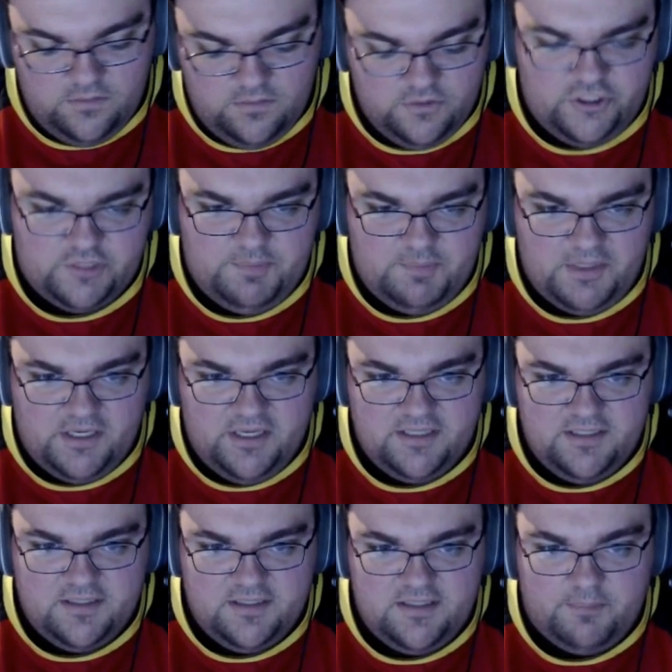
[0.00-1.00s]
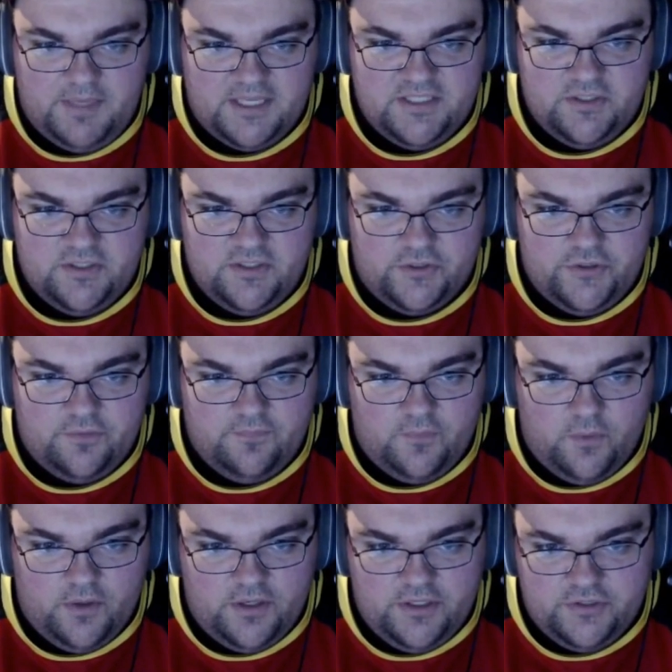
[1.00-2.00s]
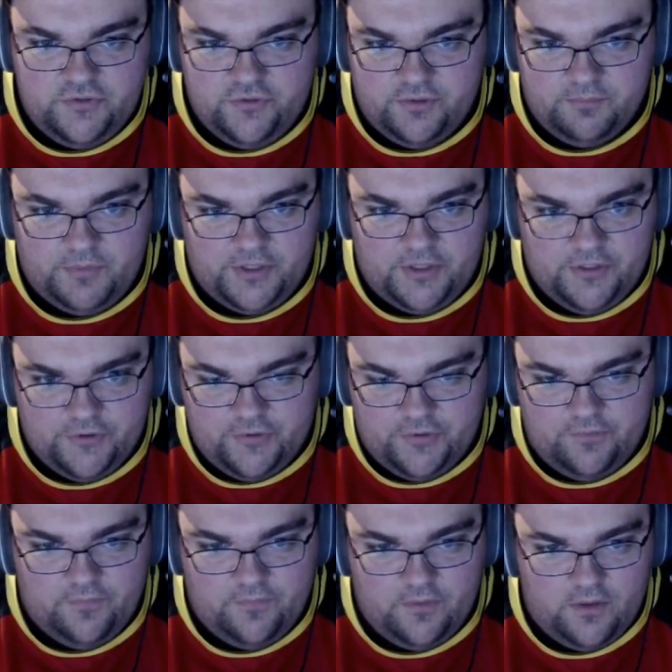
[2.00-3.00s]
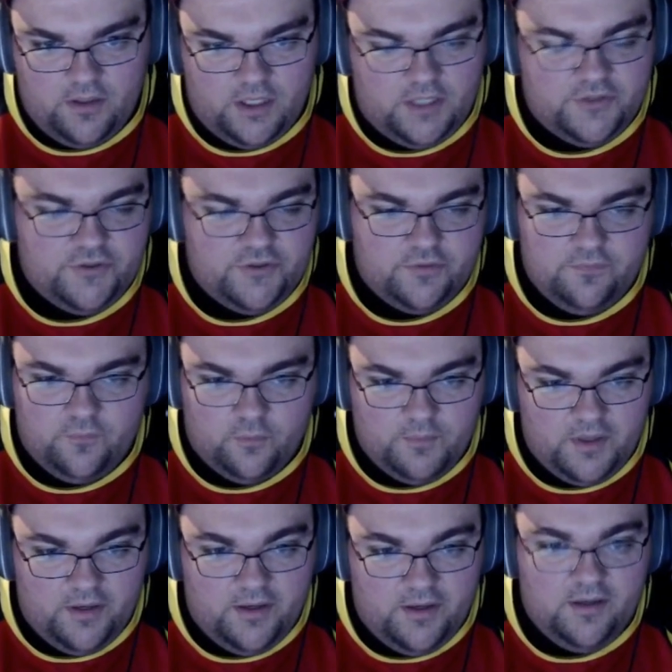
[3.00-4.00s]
just because it's the best on turn 4, because you can play your turn 4 Mira,